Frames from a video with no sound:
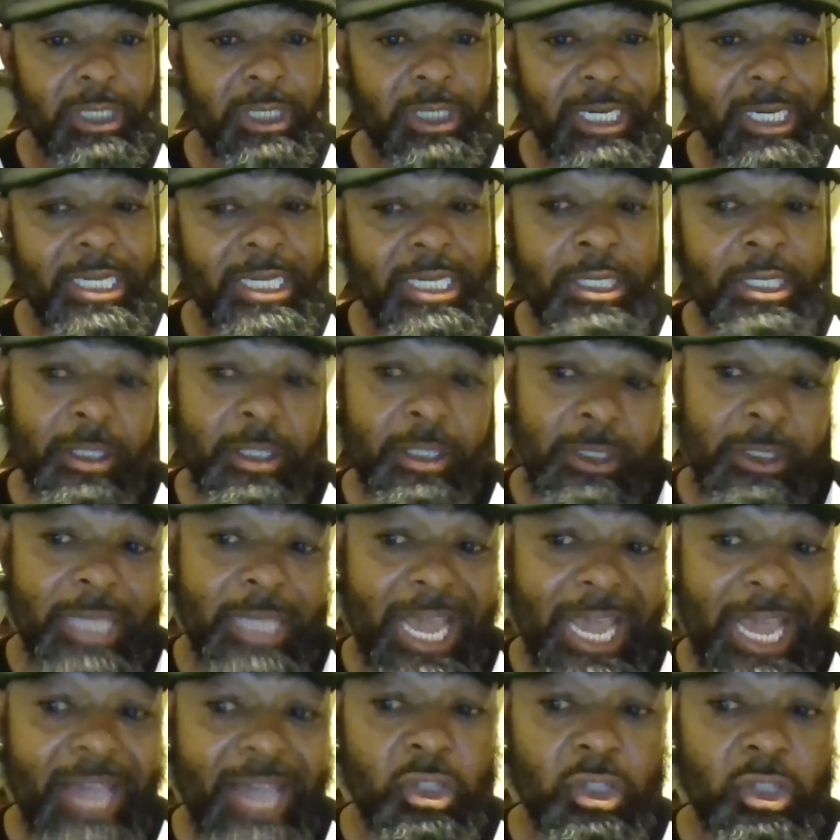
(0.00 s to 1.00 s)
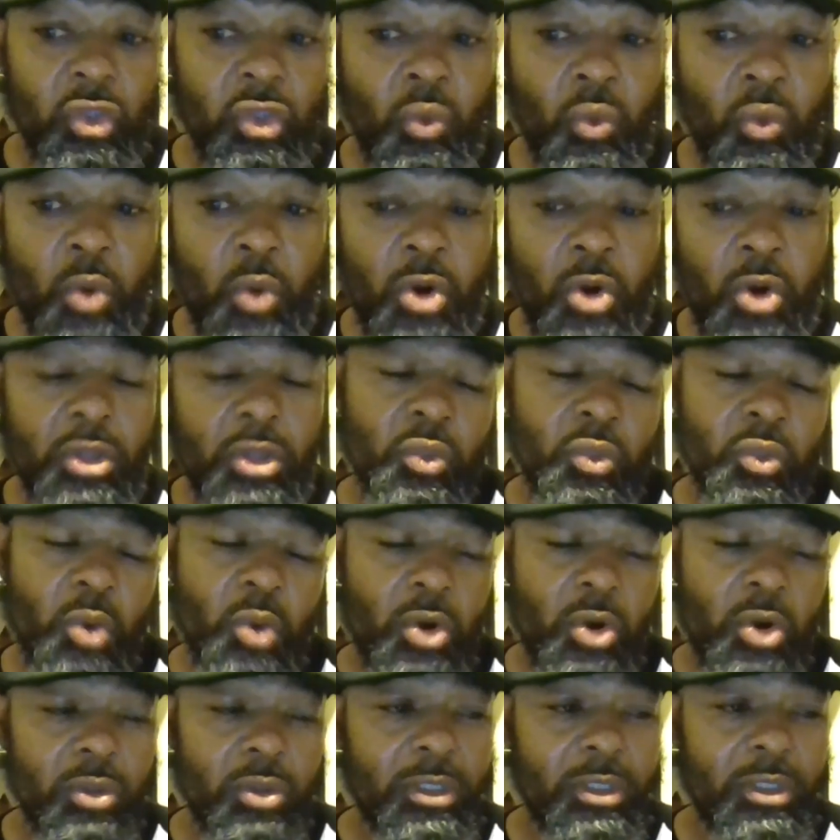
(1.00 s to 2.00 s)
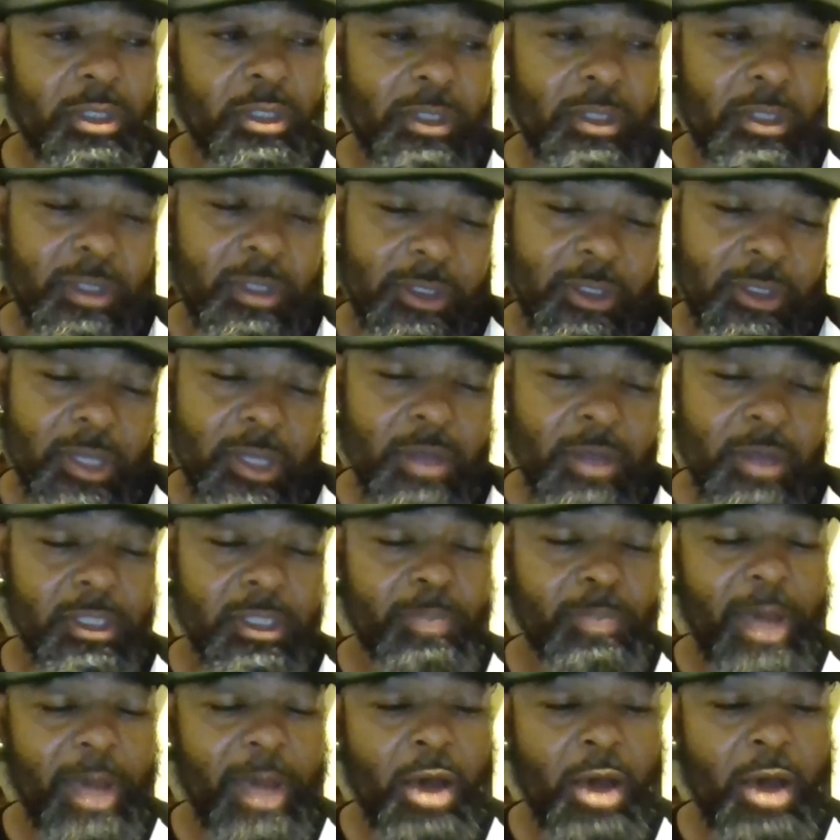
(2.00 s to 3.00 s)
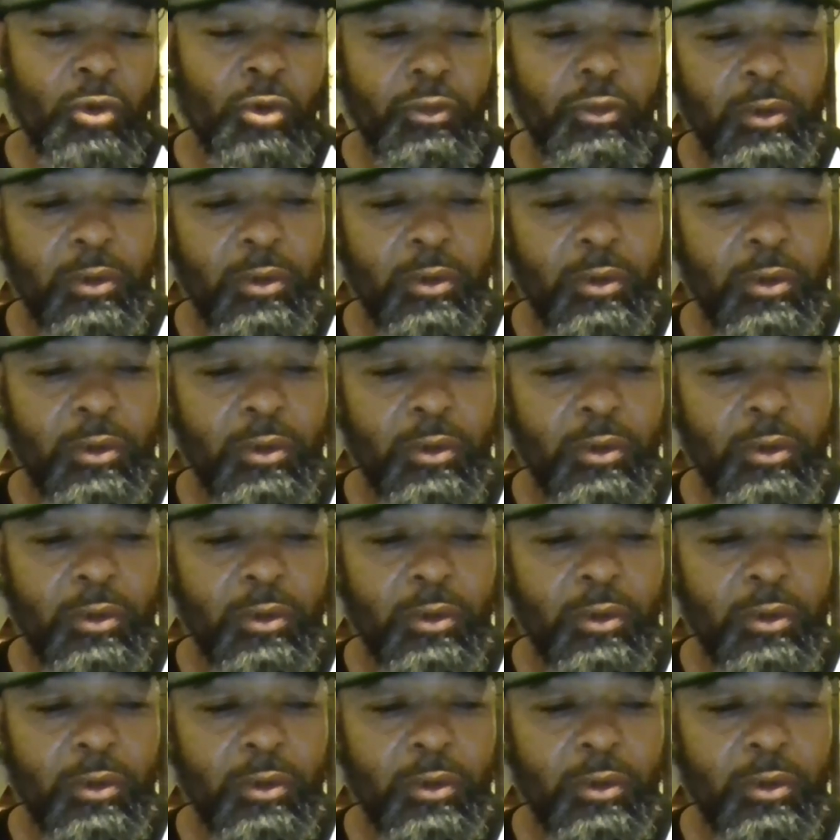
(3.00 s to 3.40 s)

They need that extra word, because words, the tongue is powerful.